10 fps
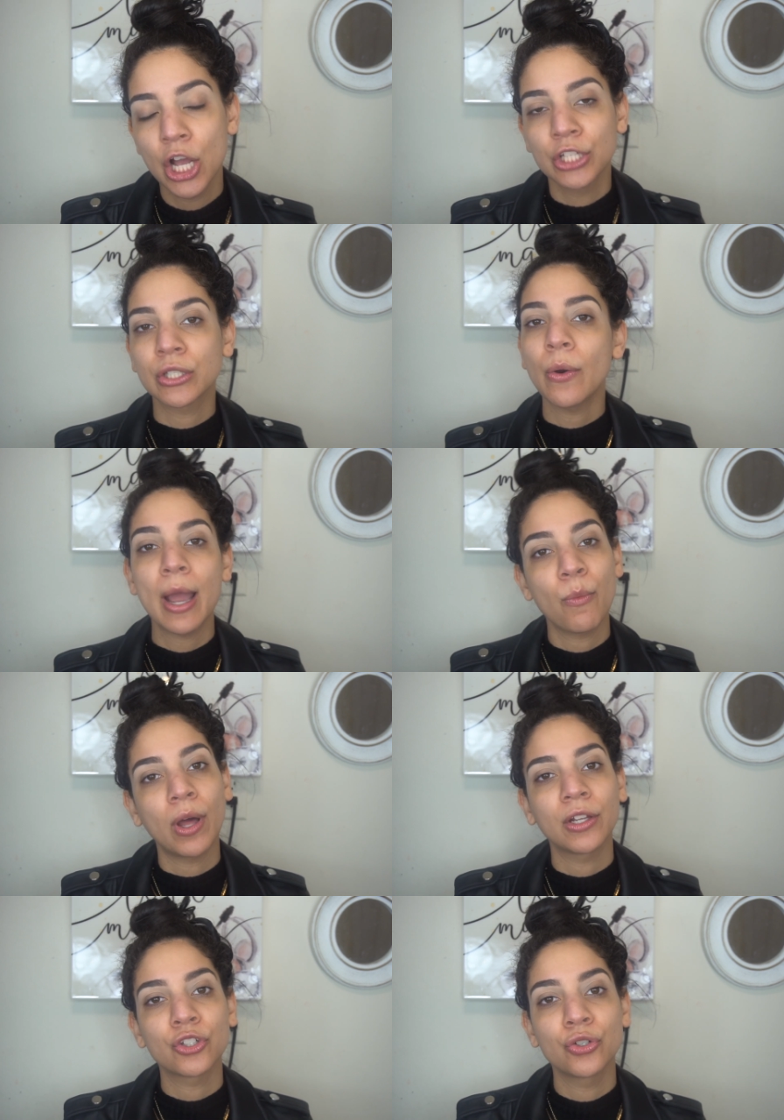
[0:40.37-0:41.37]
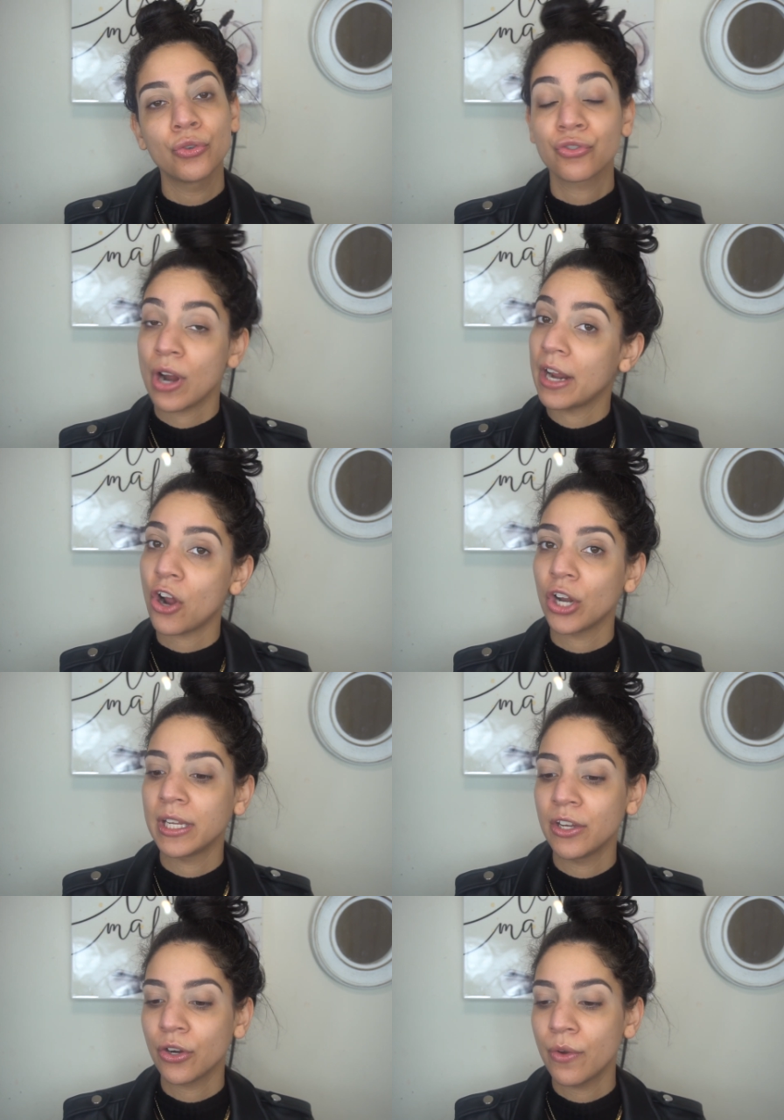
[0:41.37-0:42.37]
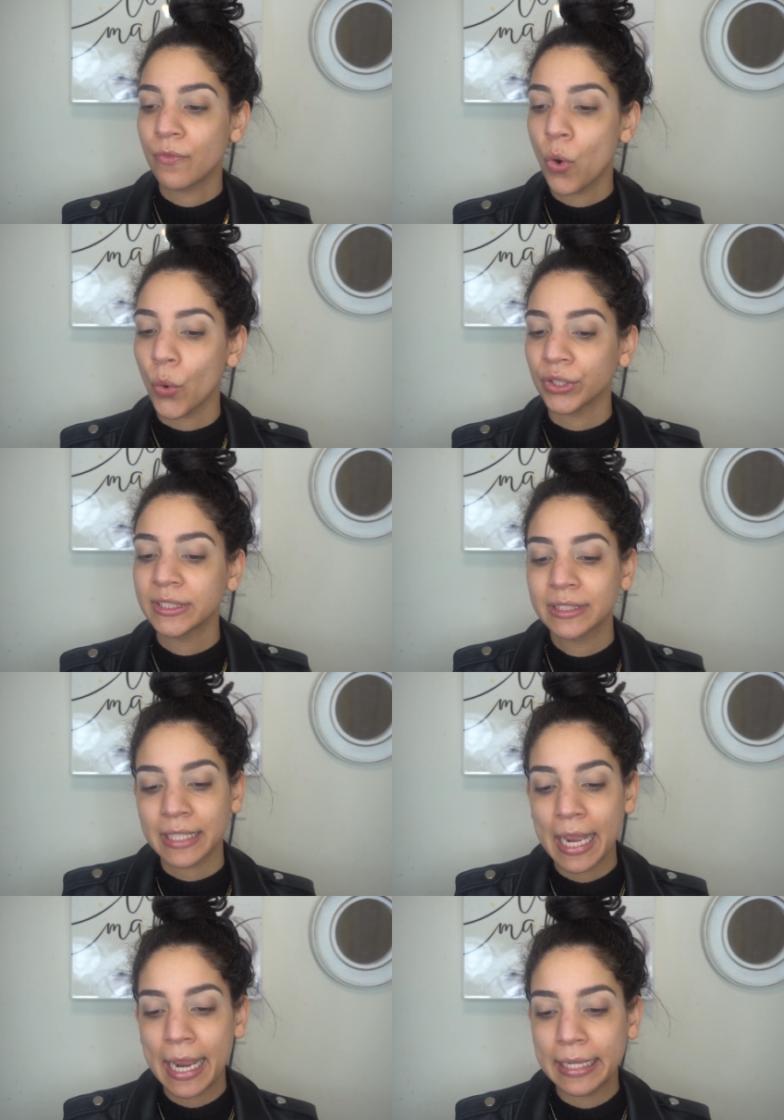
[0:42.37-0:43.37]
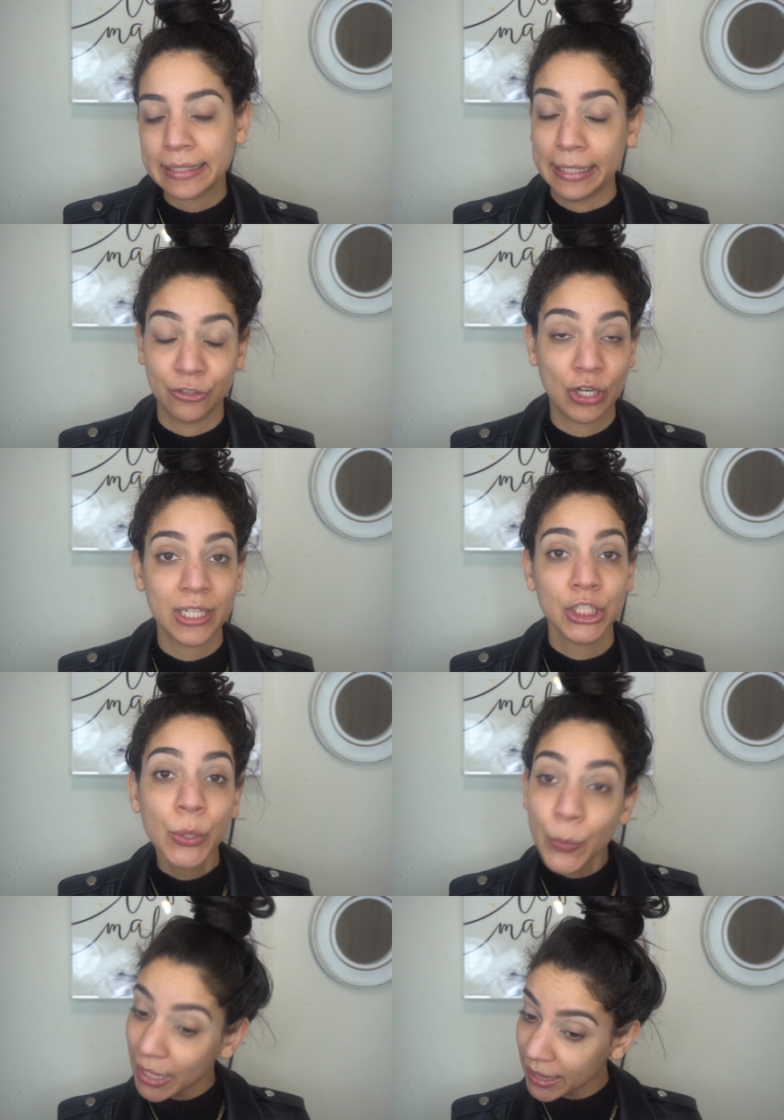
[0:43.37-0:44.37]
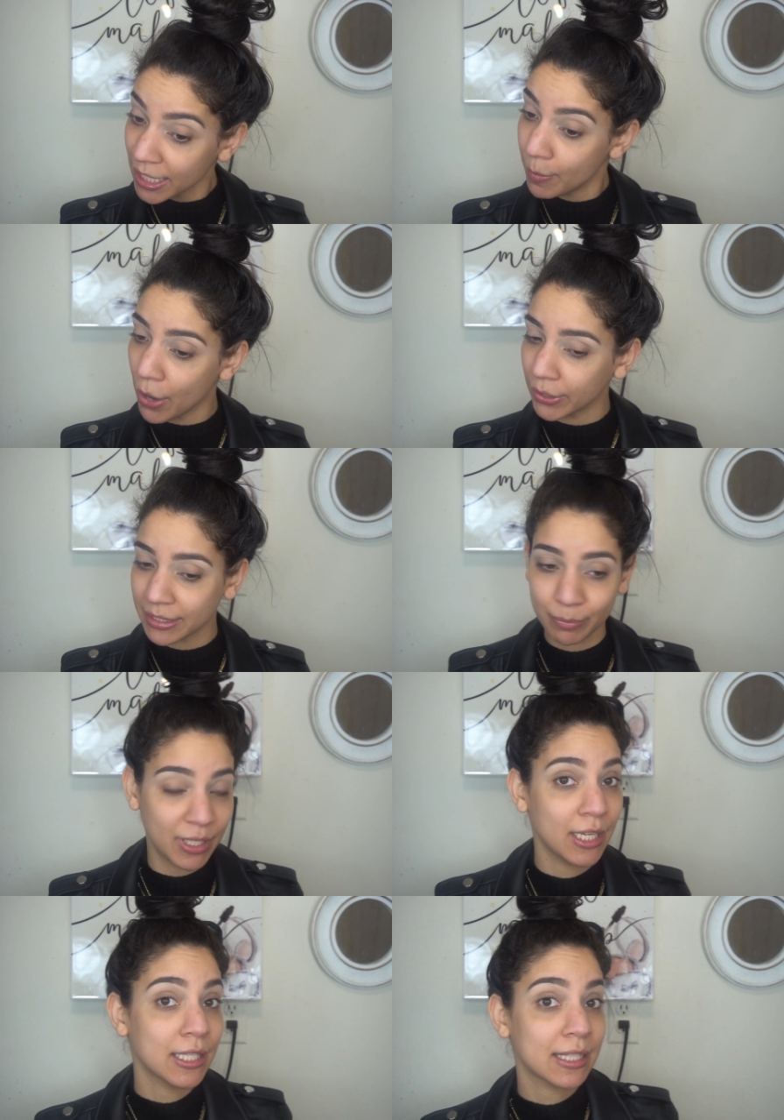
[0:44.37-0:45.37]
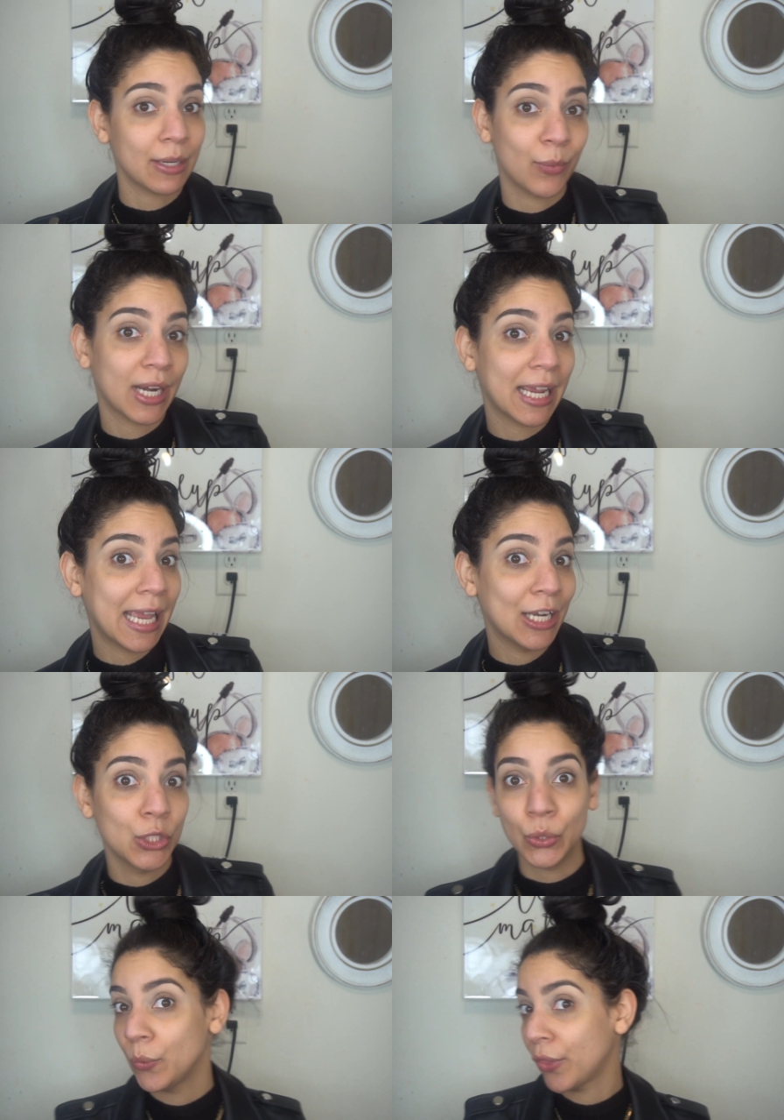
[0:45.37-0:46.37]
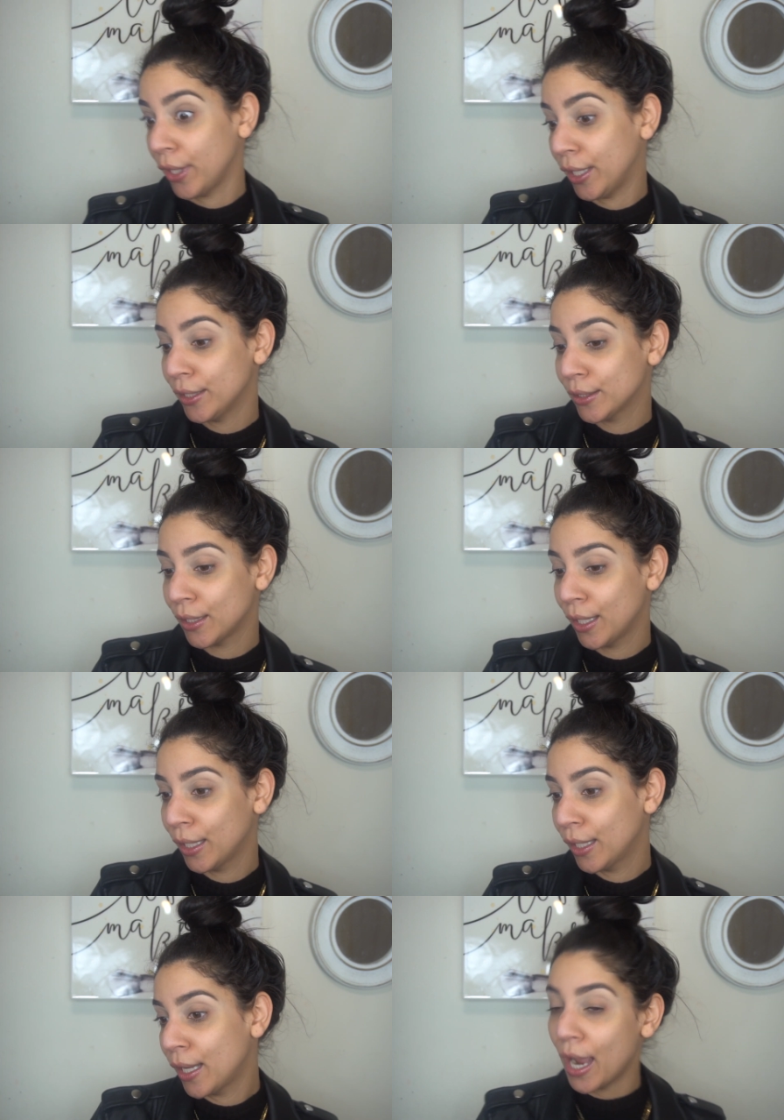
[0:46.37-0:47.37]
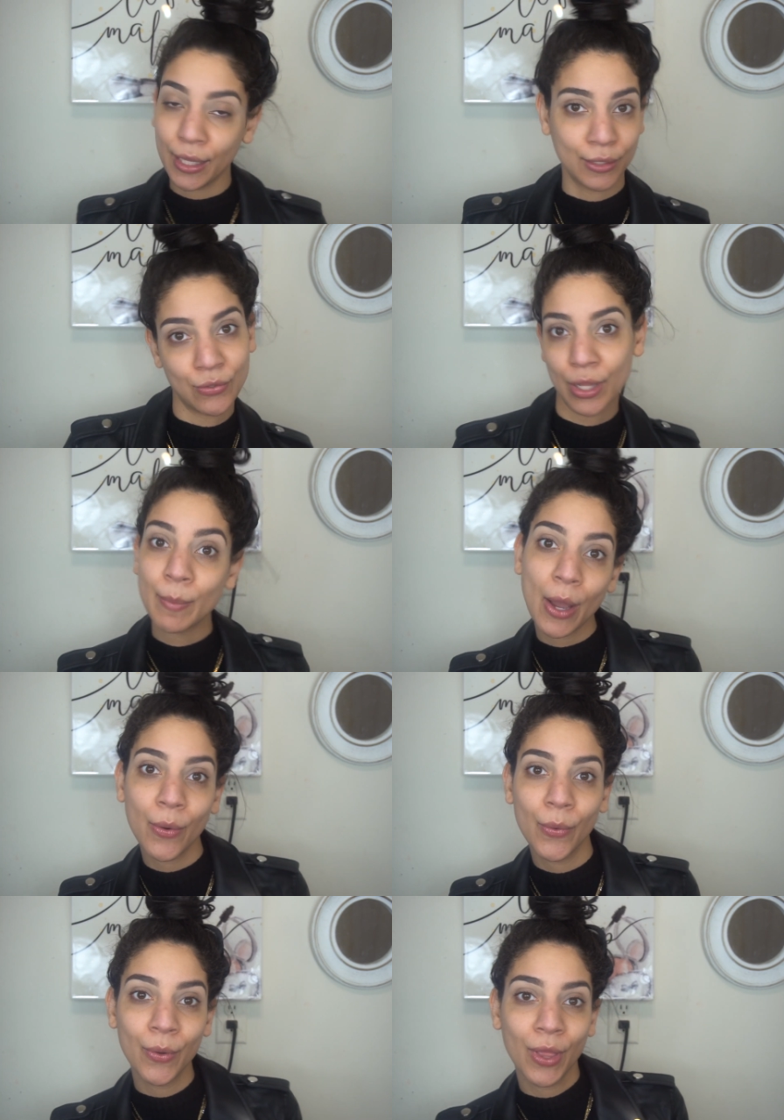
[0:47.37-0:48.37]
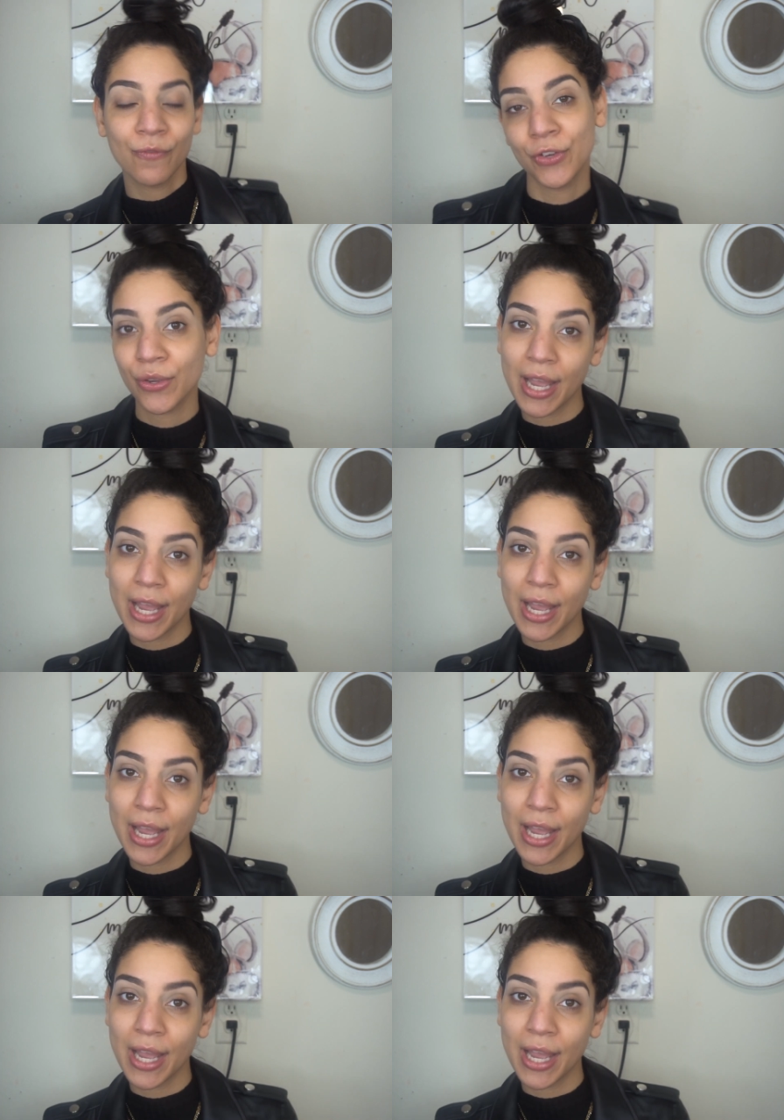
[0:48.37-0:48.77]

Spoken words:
So I wanted to try it on here, of course, and let you guys know what I think about it, because when I get new things, I like to try them out for you